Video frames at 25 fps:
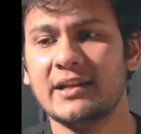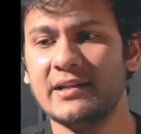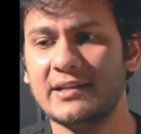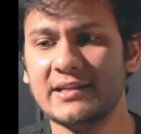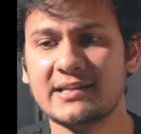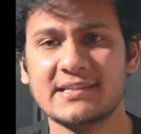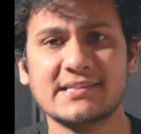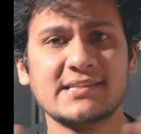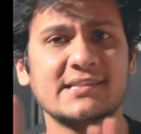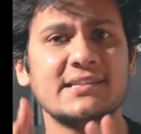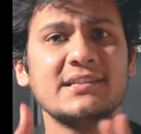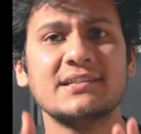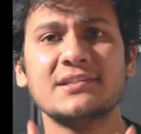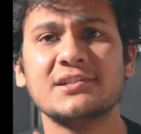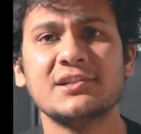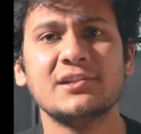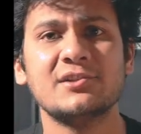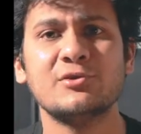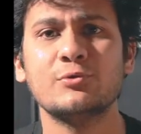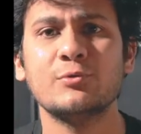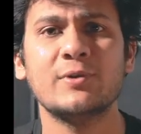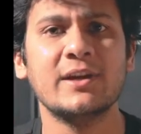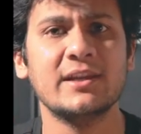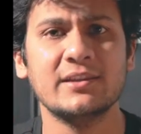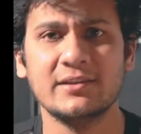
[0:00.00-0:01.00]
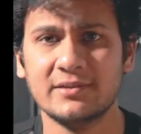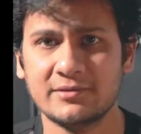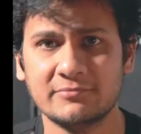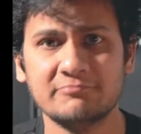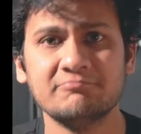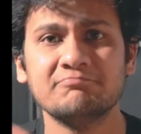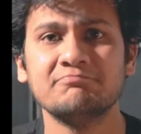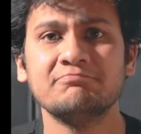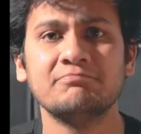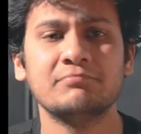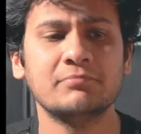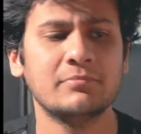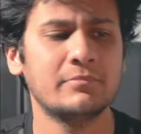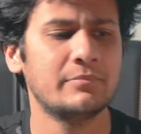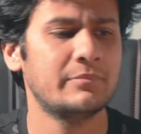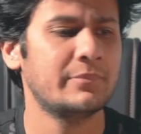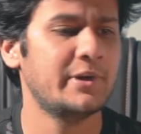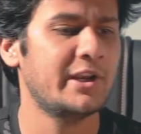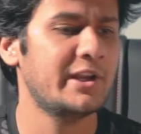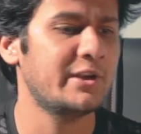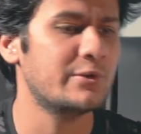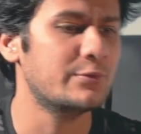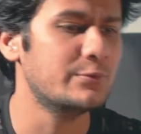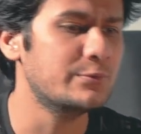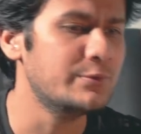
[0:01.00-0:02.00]
and stitch it together.
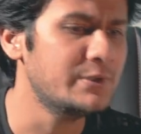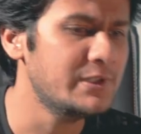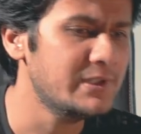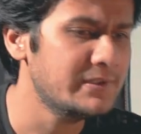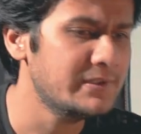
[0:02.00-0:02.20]
Pretty cool.